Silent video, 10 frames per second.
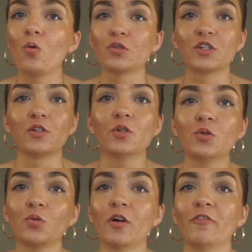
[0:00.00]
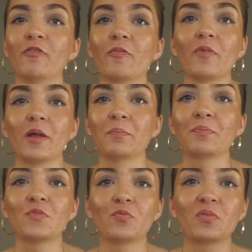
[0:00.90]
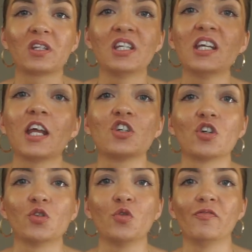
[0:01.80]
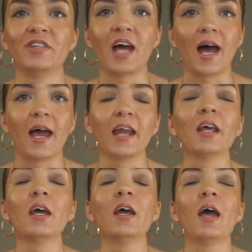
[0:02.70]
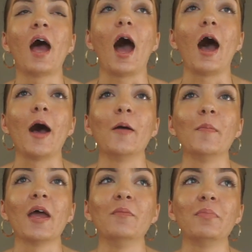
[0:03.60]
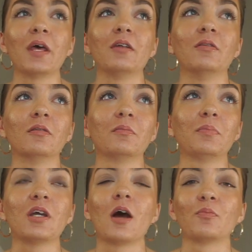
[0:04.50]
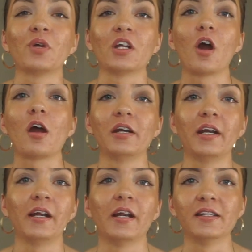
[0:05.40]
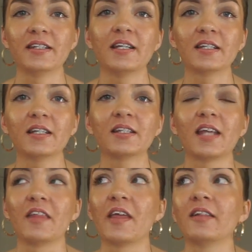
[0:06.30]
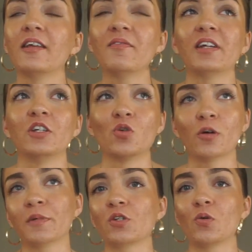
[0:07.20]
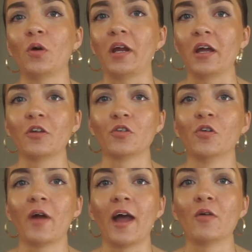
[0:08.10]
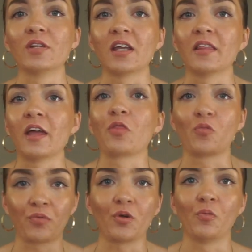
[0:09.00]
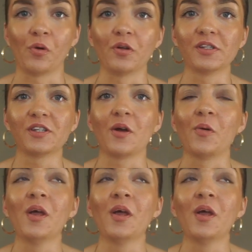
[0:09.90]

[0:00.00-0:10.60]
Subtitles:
slew of like teenagers who have died and become reincarnated as seasons, and they live in a dormitory underground in like the real world. So